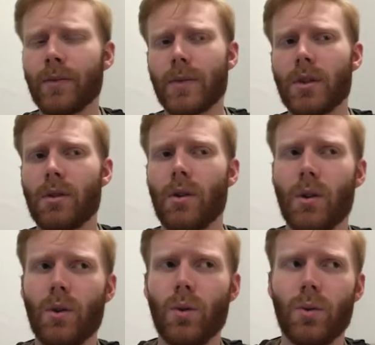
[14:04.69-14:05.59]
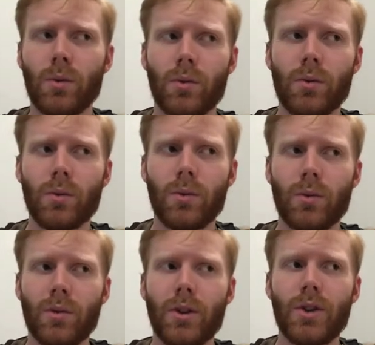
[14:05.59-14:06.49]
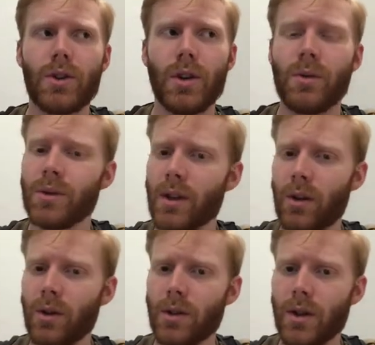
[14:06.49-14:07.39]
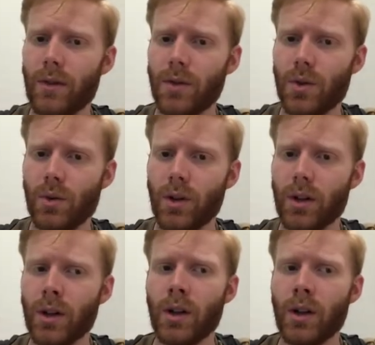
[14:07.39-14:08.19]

So don't sell yourself short.